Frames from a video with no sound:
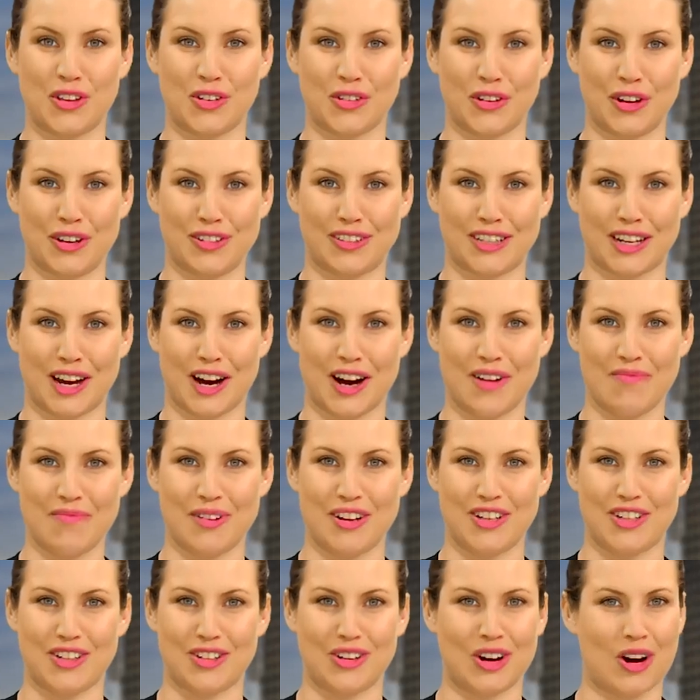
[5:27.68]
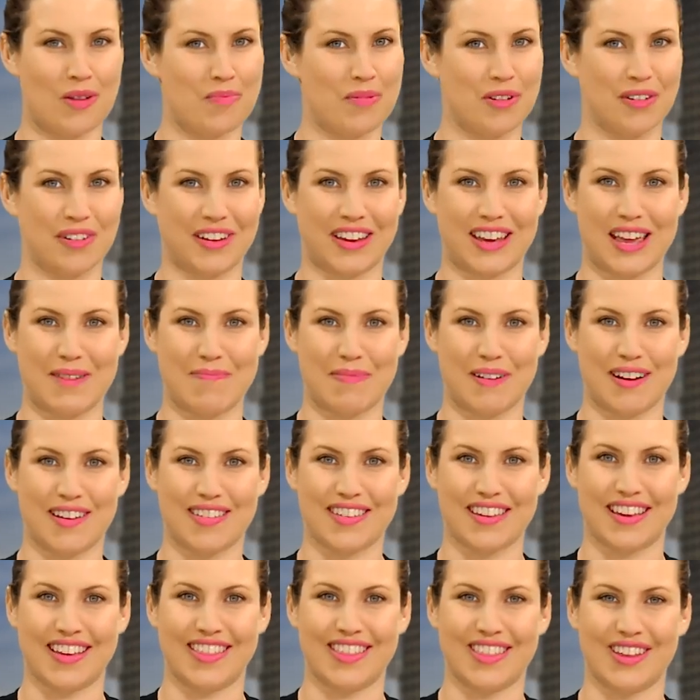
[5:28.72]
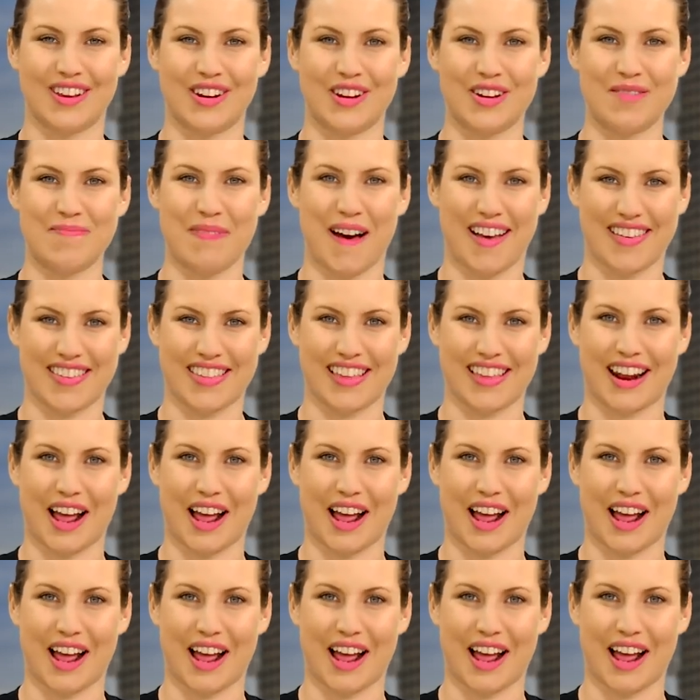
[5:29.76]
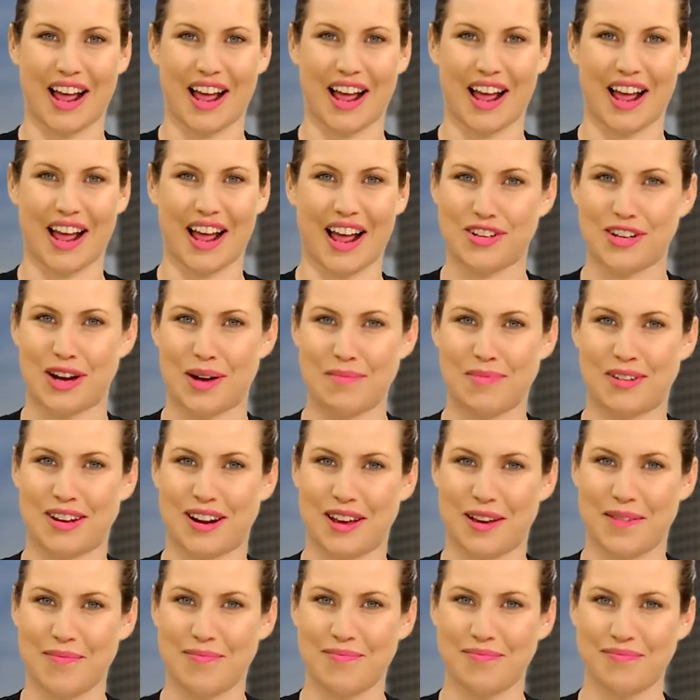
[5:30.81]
flow to come. We do hope you'll keep us in the loop as that happens. Thanks for your time today.